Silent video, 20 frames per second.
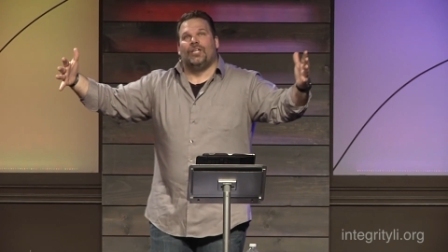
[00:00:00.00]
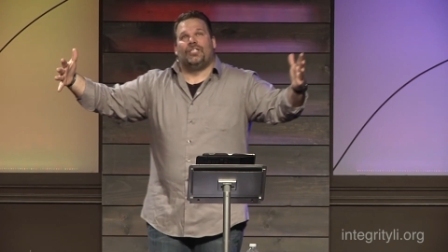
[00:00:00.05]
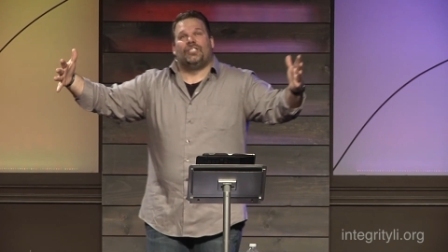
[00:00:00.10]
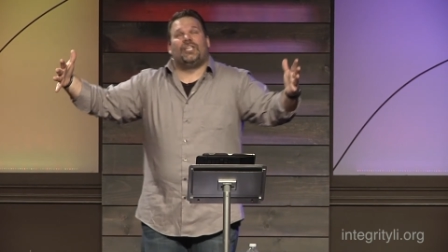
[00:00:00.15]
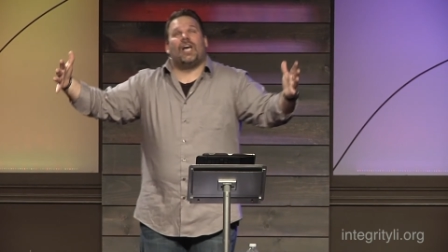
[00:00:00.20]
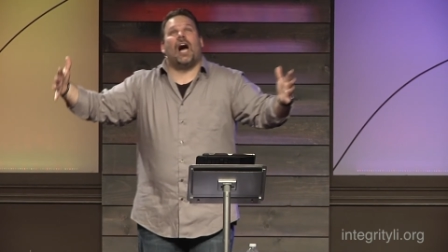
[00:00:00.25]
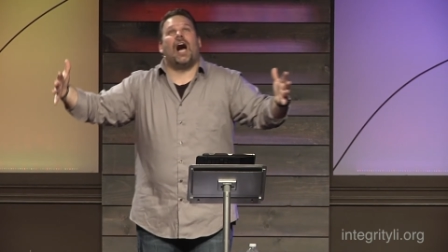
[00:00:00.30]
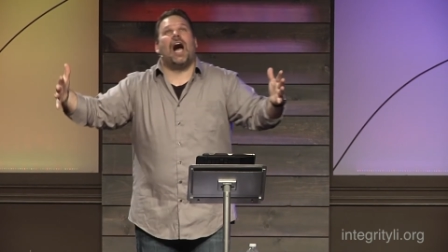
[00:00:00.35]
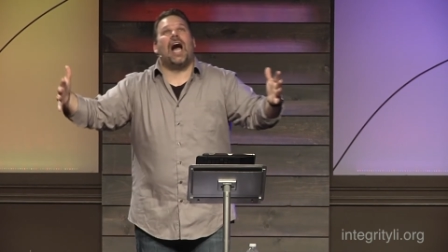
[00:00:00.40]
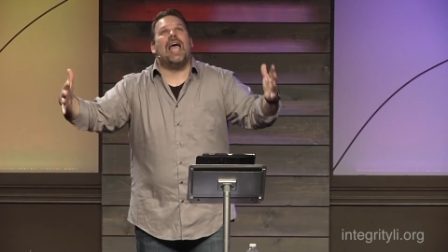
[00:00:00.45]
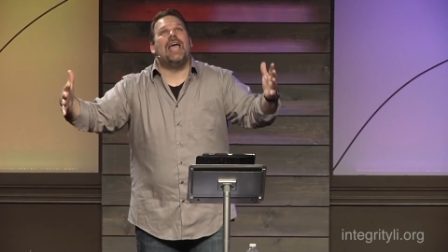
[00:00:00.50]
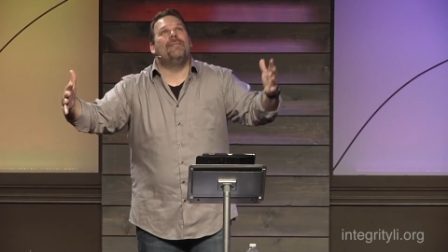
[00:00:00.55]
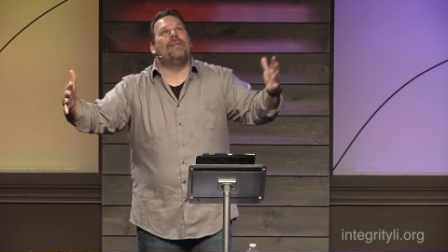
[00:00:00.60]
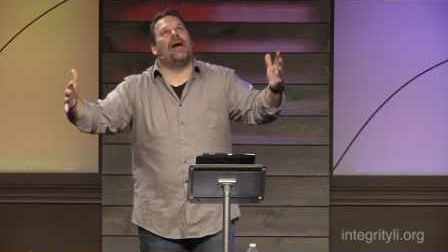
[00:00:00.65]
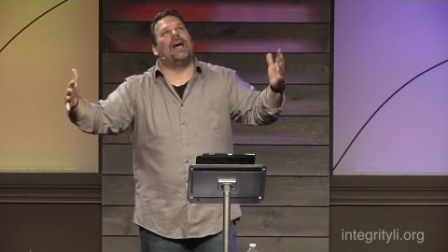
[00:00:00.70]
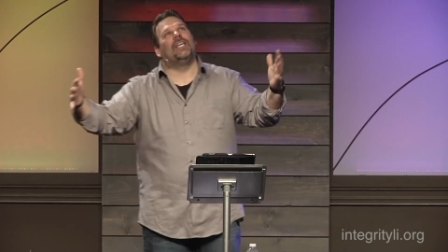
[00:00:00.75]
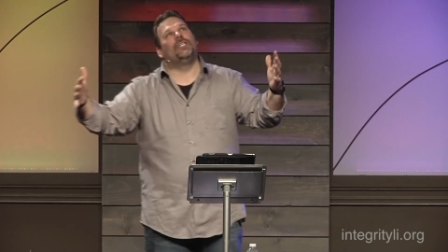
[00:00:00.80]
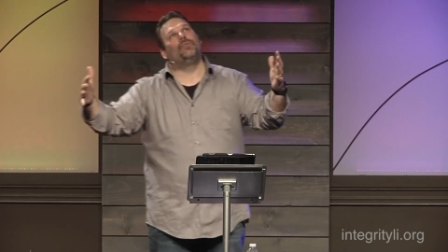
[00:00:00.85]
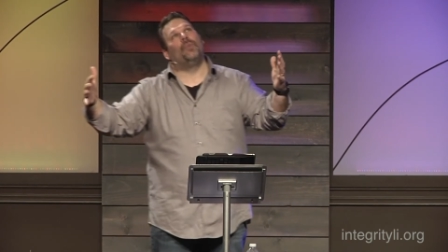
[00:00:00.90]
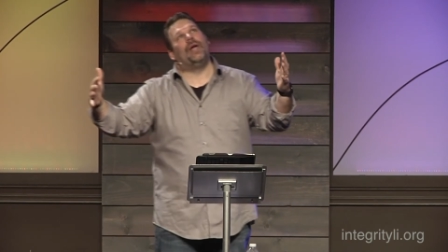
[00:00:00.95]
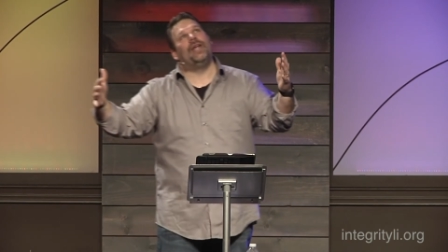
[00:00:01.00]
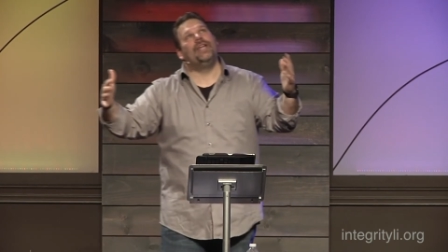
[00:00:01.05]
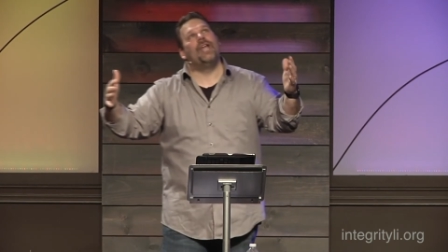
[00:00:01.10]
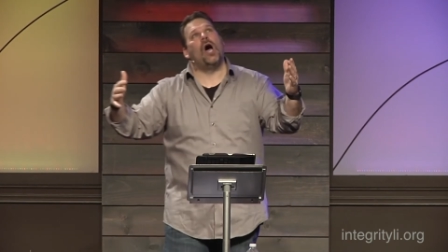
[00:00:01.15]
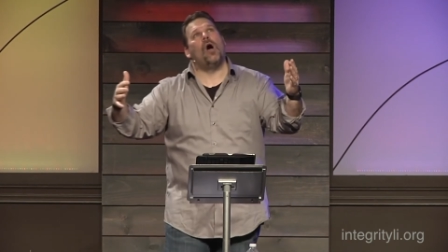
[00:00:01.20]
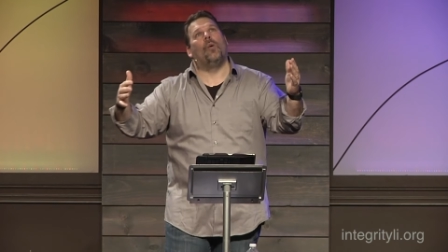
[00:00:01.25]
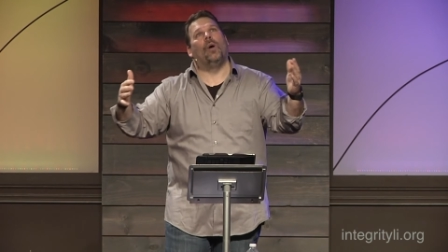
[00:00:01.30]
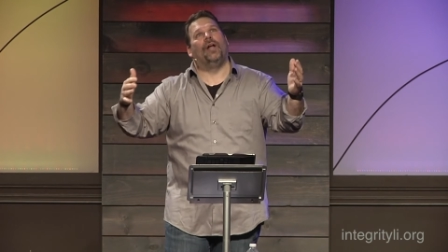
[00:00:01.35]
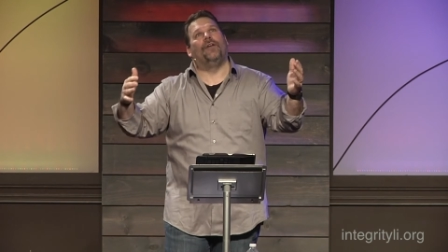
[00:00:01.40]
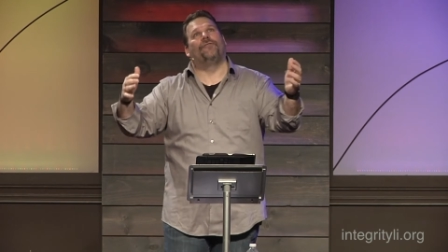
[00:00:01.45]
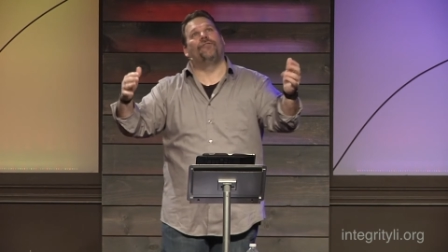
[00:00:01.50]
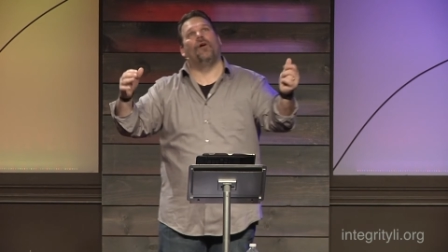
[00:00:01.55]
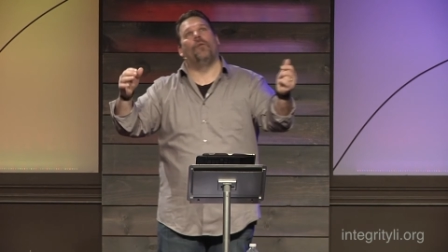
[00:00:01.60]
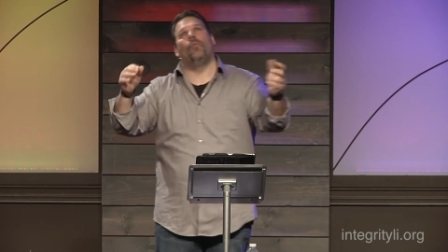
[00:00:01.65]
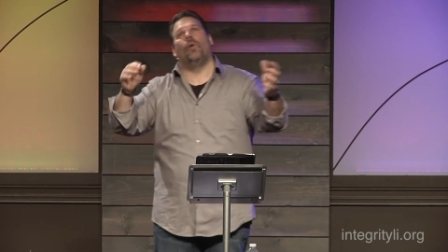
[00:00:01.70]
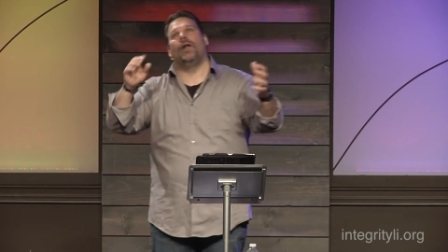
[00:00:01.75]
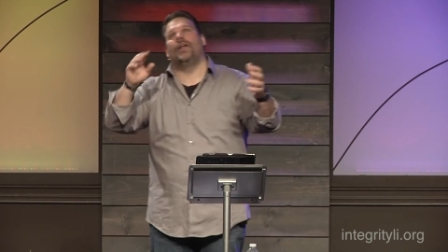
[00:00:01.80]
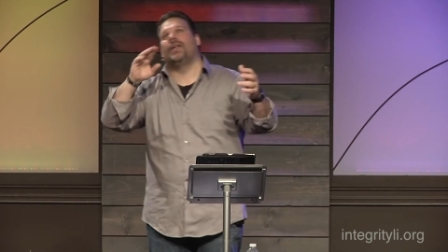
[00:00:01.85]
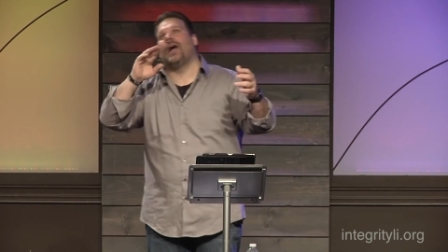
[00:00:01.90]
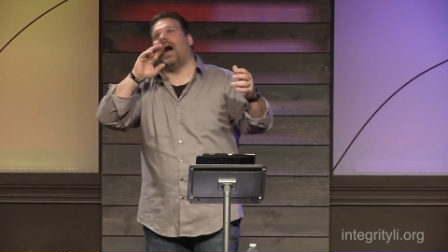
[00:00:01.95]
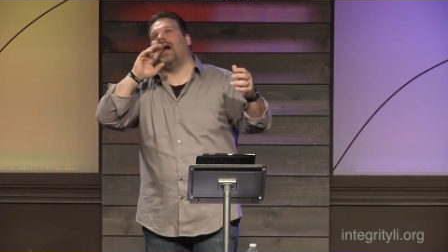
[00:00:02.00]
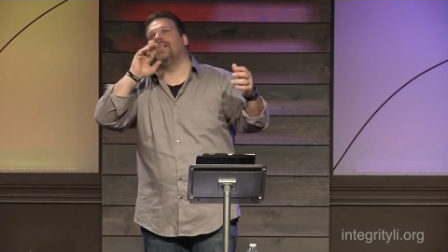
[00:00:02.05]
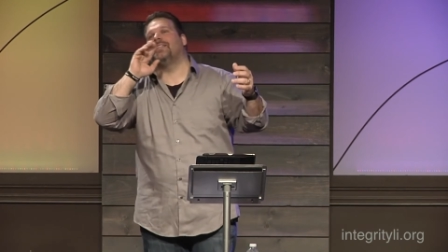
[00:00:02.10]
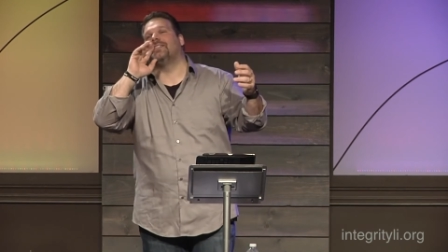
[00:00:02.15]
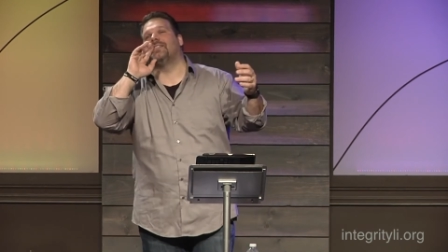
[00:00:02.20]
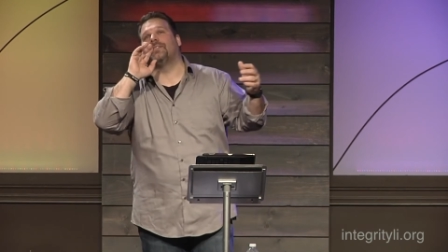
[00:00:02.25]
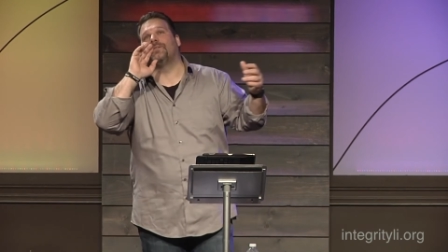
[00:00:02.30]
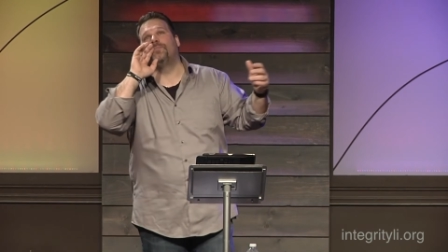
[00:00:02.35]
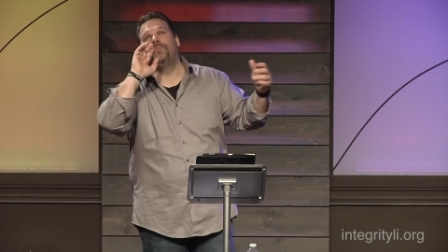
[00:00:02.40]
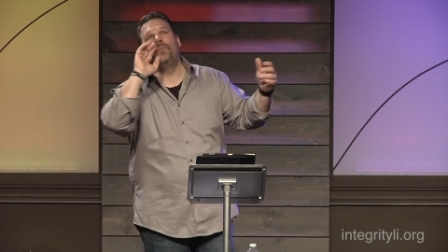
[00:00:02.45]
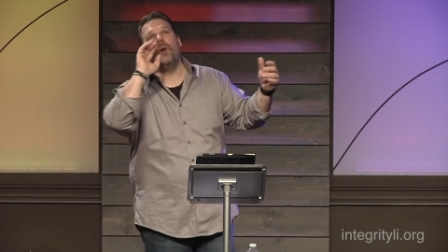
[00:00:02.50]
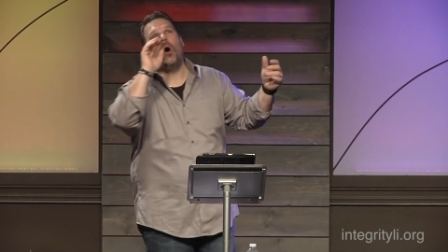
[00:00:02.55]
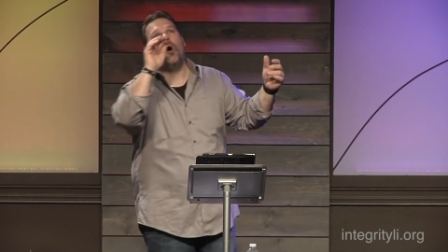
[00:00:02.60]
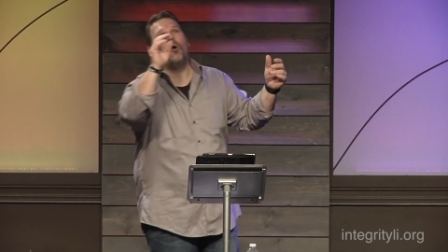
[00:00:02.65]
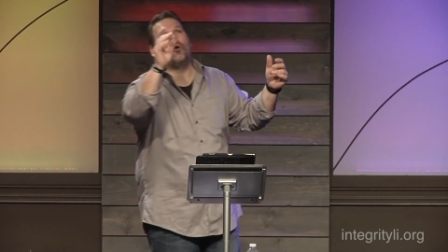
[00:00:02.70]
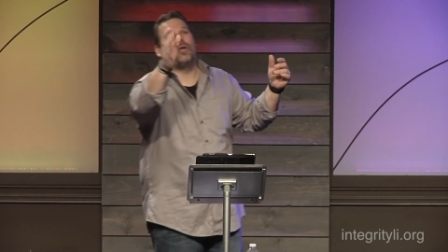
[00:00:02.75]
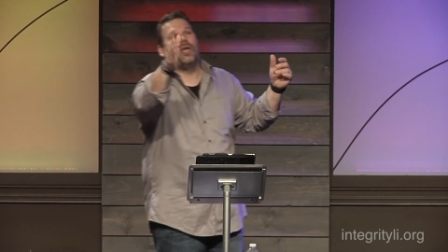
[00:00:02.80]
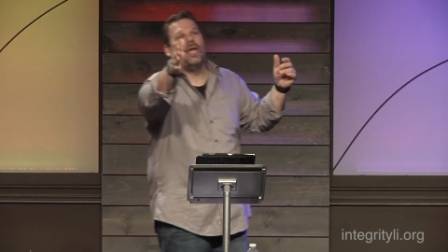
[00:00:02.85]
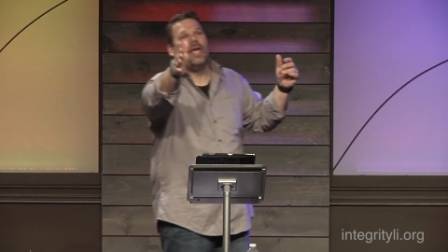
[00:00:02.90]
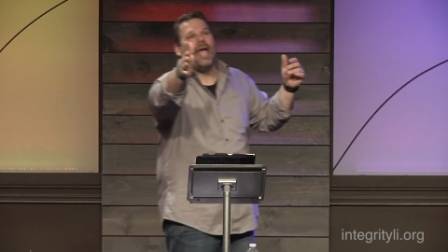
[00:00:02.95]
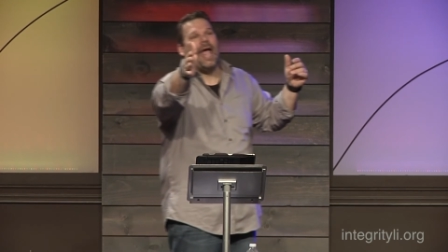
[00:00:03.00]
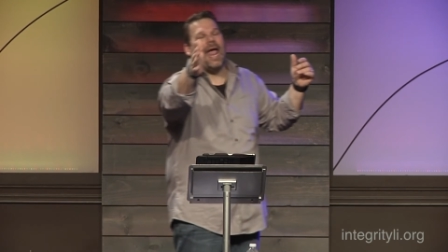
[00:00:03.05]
Time as we know it, from when God spoke